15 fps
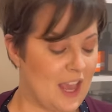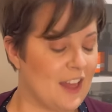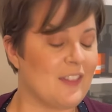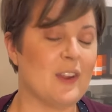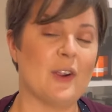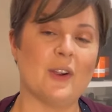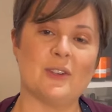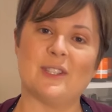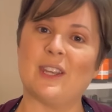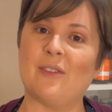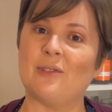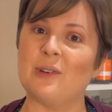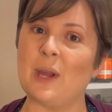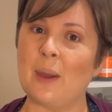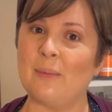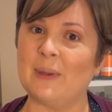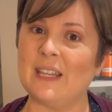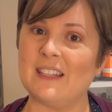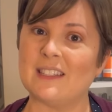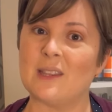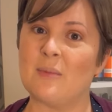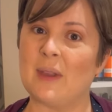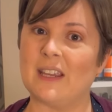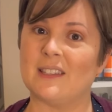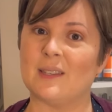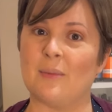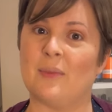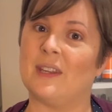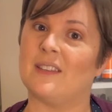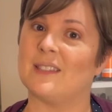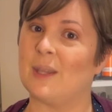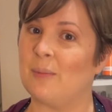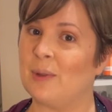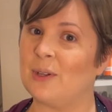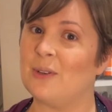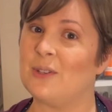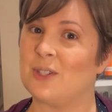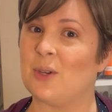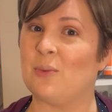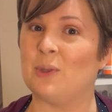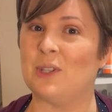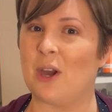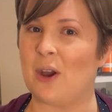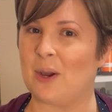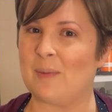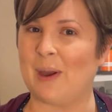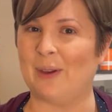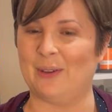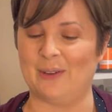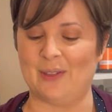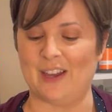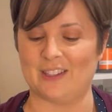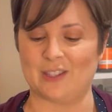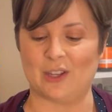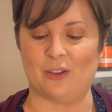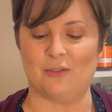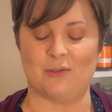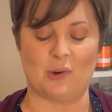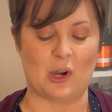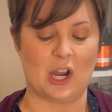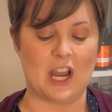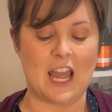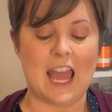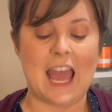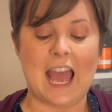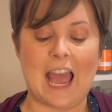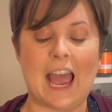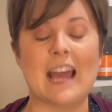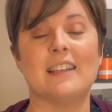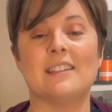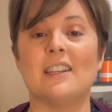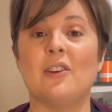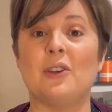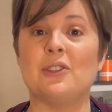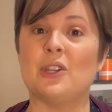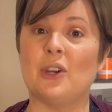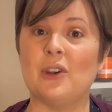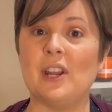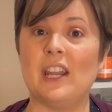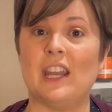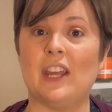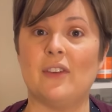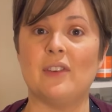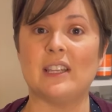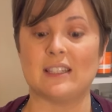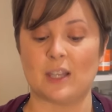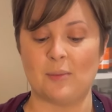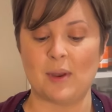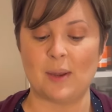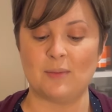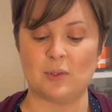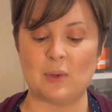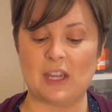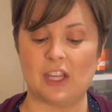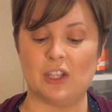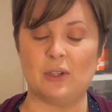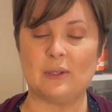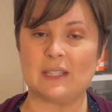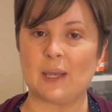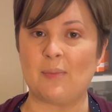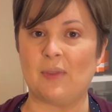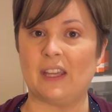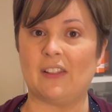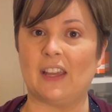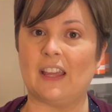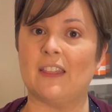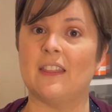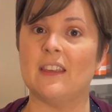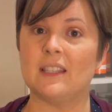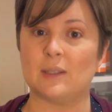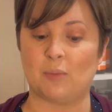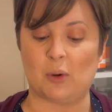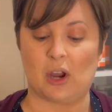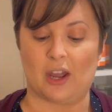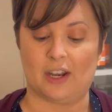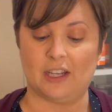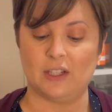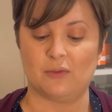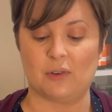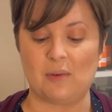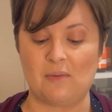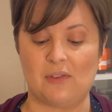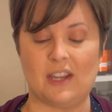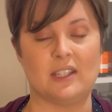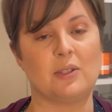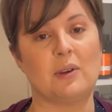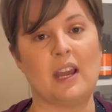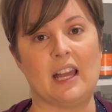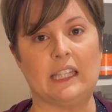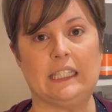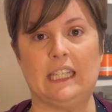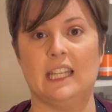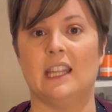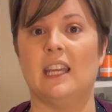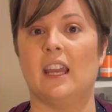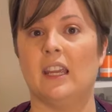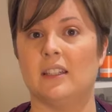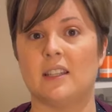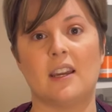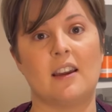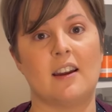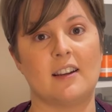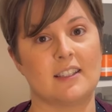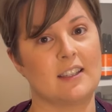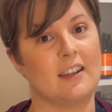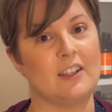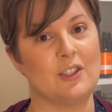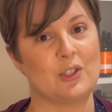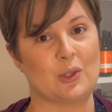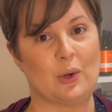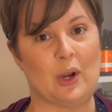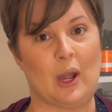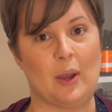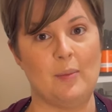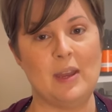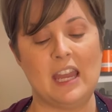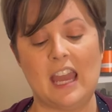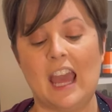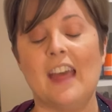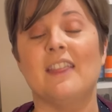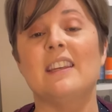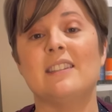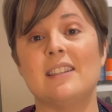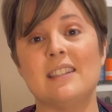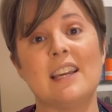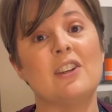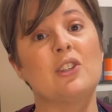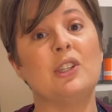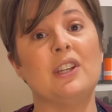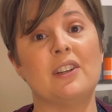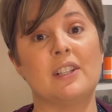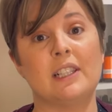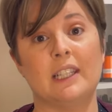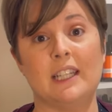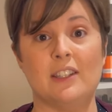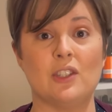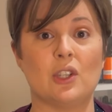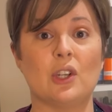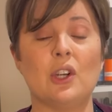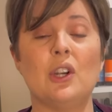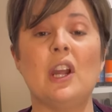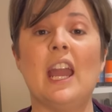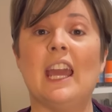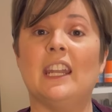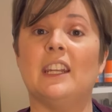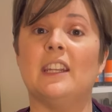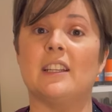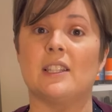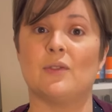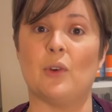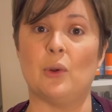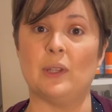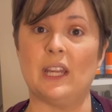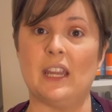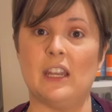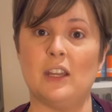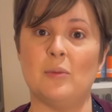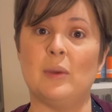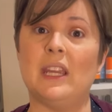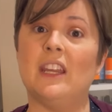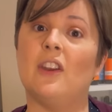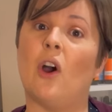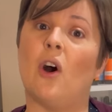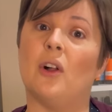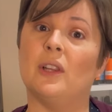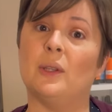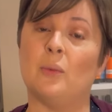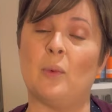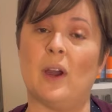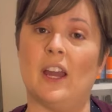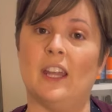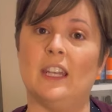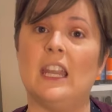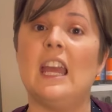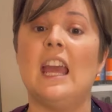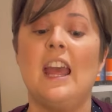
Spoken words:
There are several companies that make something similar, so we'll talk about who that's good for. As an alternative, sometimes we can use something like this product from Face Reality, the antioxidant scrub. This is actually a cleanser and an exfoliating bead all in one.